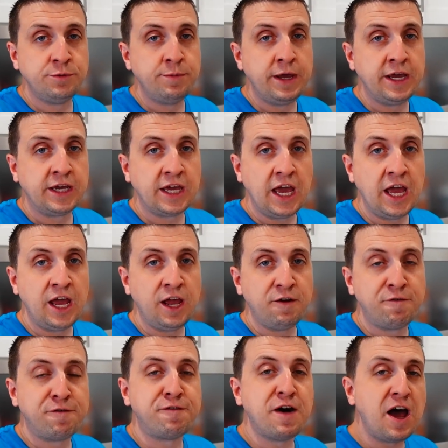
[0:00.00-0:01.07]
to make
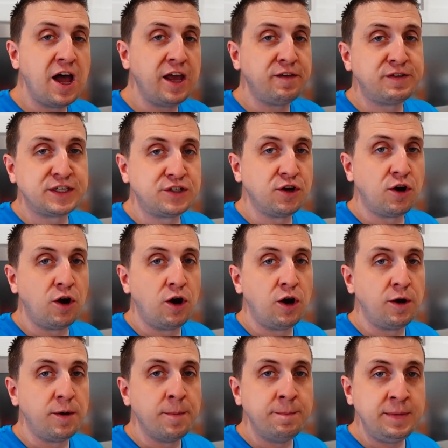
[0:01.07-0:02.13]
a
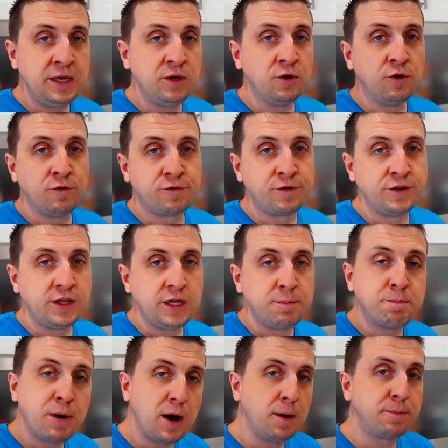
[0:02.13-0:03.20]
five-star meal for
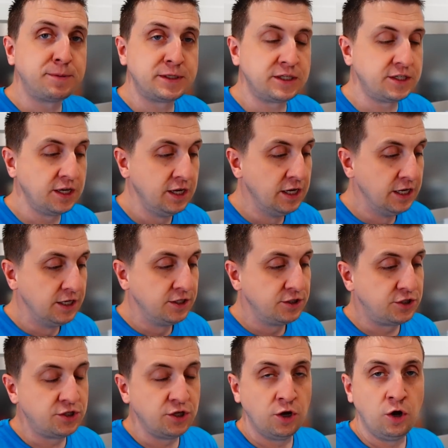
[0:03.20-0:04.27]
the pups.
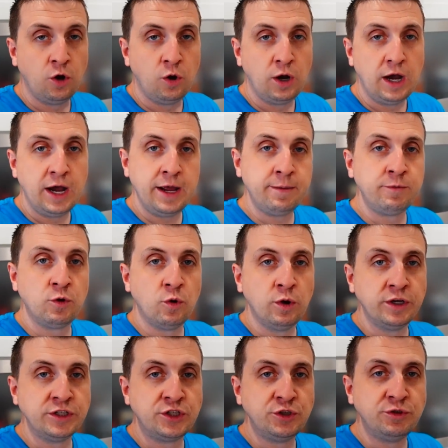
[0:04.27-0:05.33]
So I'm
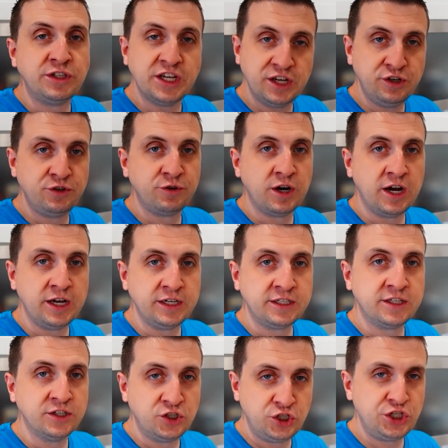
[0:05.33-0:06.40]
going to
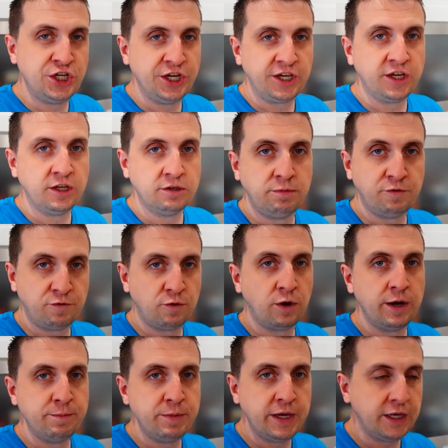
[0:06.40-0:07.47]
tenderize the chicken
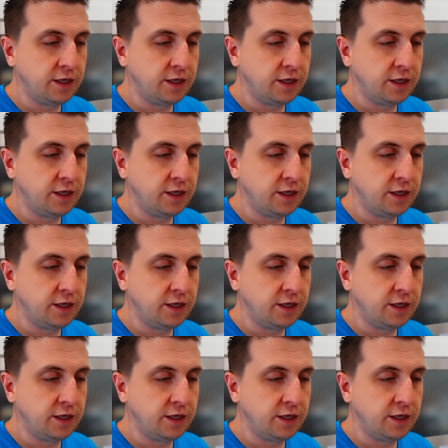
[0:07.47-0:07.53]
before I bake